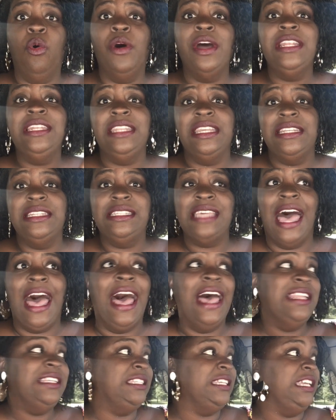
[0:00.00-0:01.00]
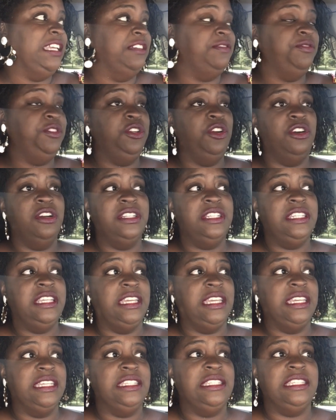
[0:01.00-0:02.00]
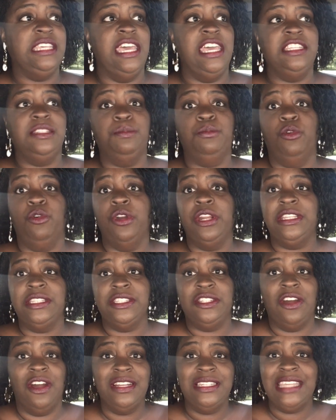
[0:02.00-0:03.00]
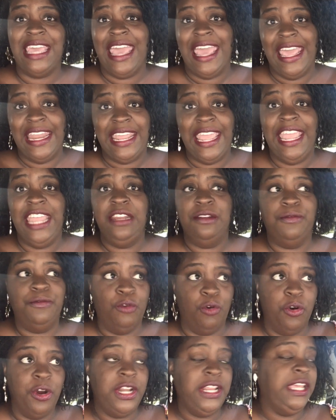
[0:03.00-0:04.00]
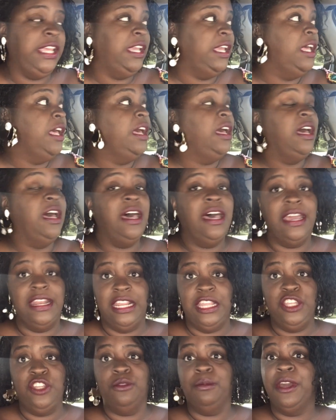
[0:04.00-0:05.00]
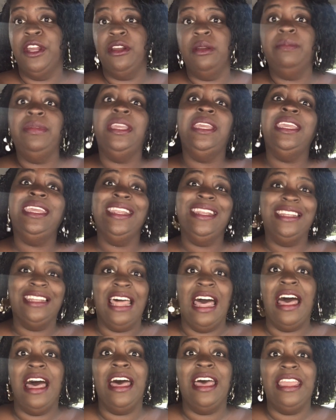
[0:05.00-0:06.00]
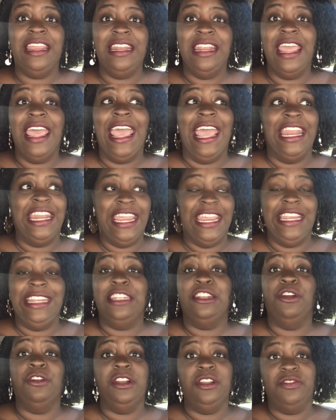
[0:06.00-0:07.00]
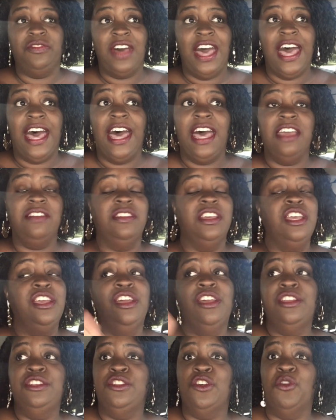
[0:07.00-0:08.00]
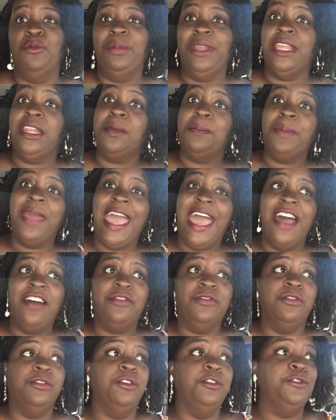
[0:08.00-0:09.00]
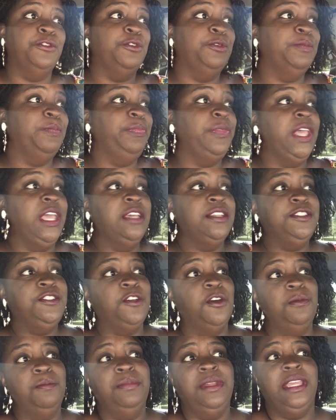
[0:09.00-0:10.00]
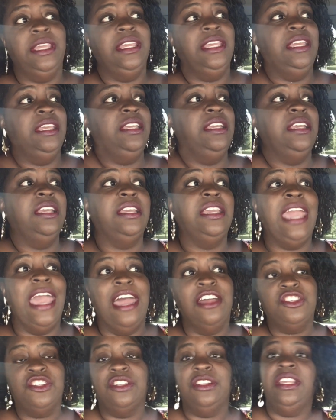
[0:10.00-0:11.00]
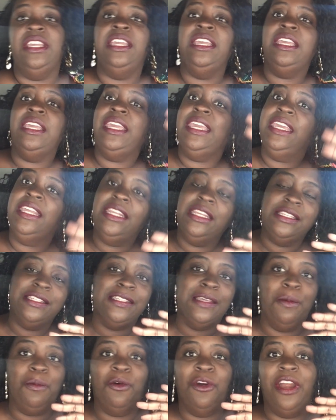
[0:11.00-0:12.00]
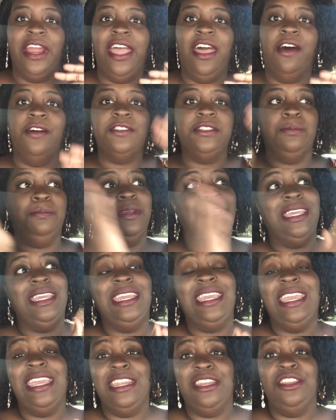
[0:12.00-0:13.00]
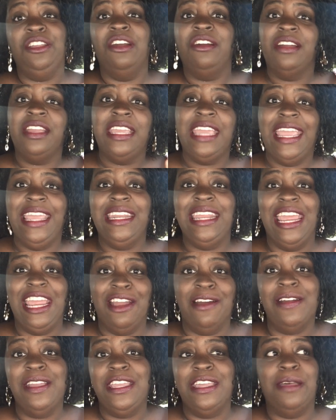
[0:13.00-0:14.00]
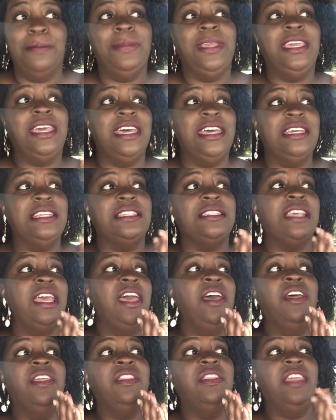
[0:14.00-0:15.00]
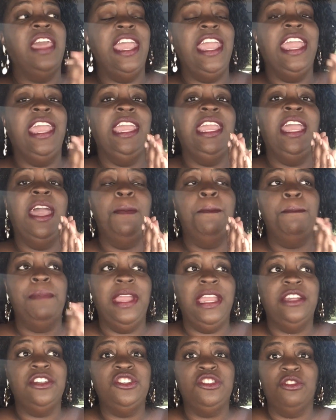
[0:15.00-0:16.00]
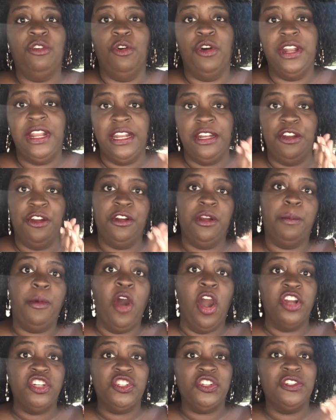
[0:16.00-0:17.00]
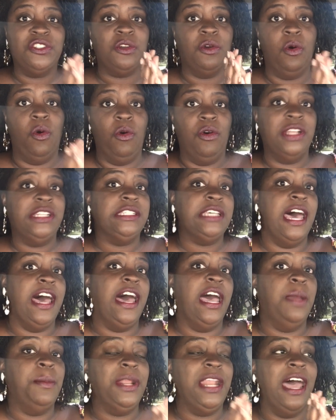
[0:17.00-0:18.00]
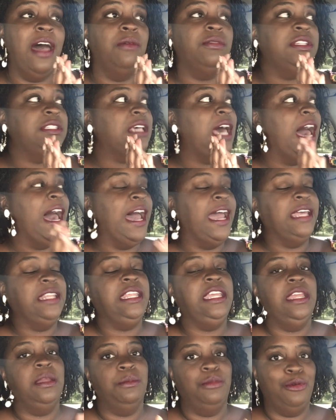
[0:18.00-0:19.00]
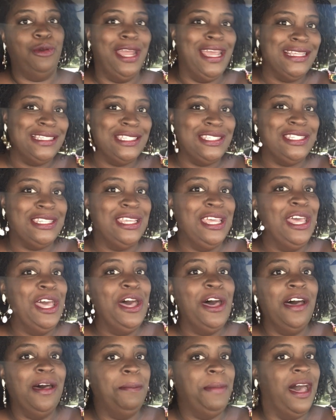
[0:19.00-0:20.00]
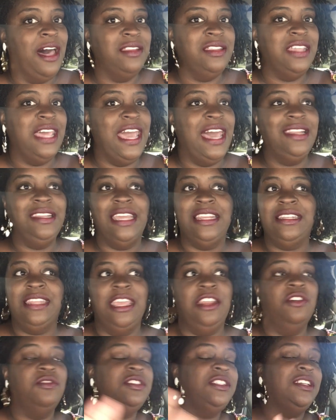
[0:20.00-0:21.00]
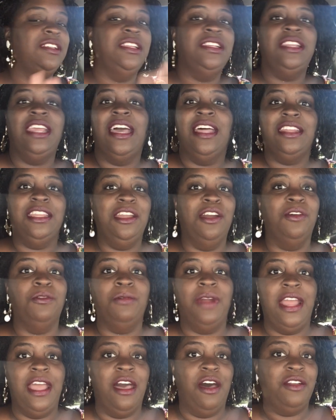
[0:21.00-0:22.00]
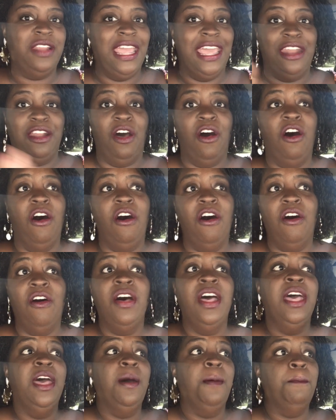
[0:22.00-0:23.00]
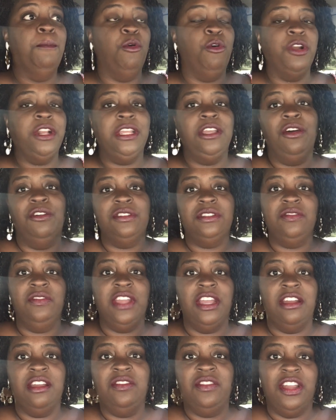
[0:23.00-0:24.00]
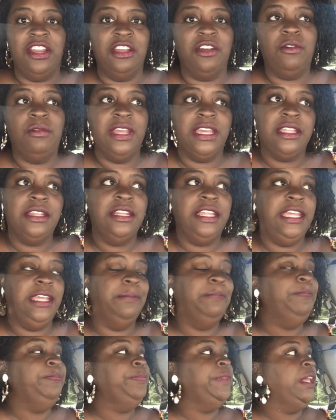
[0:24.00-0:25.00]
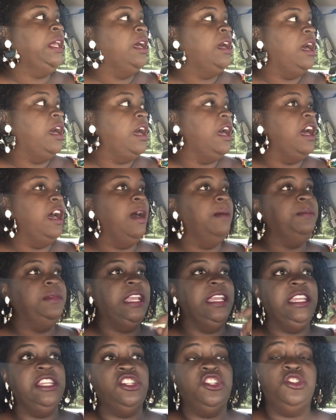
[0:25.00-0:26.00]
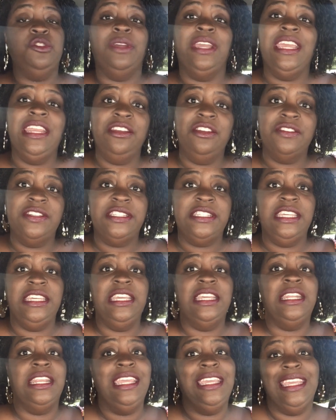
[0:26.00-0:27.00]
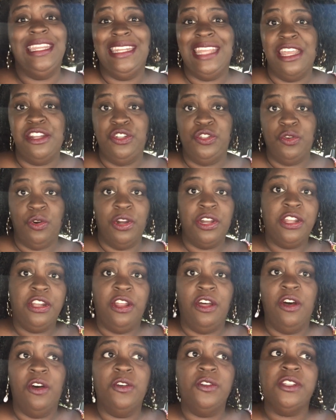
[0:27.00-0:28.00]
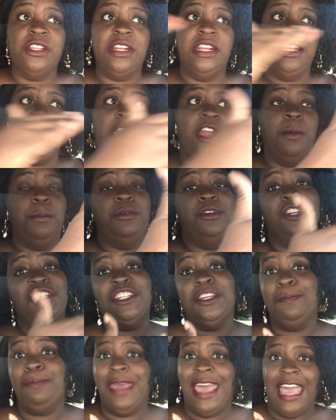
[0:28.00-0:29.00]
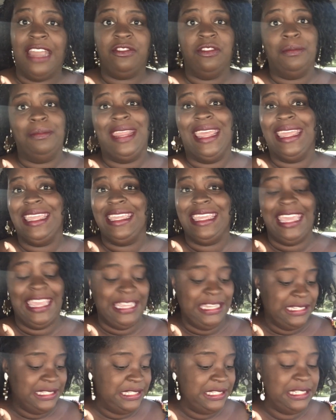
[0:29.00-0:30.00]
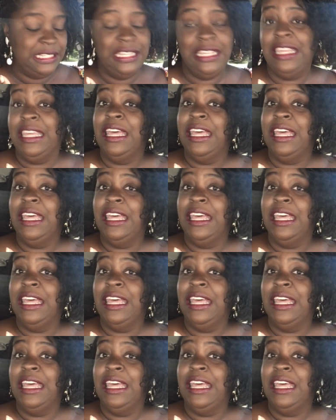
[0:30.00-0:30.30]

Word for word: on the dot. If your ticket says boarding starts at eight forty, honey, you better be in line at eight thirty-five. Don't be in the bathroom. Don't be casually eating somewhere else. Be in your gate area, because they make sure that their departures are on time. And I was highly impressed about that. Like, they don't dilly-dally around at all. Boarding goes very, very quickly. Um, they get you in your seat and they get that door closed so that they are pushing back from that gate